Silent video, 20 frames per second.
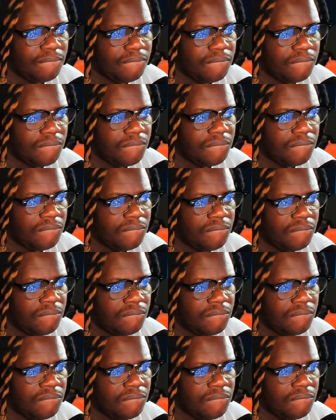
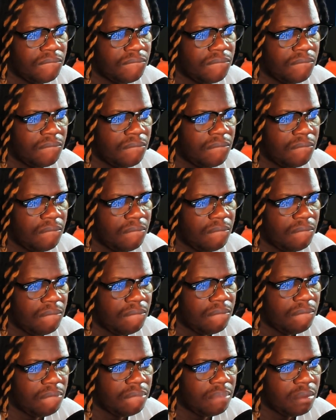
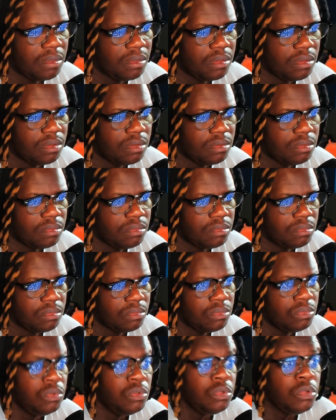
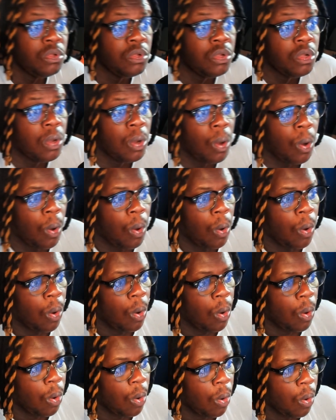
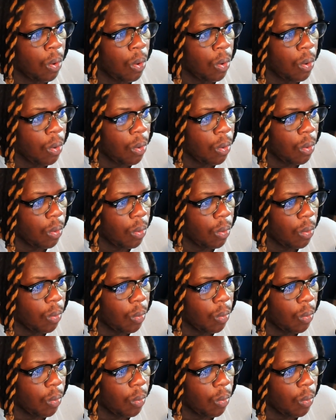[no speech]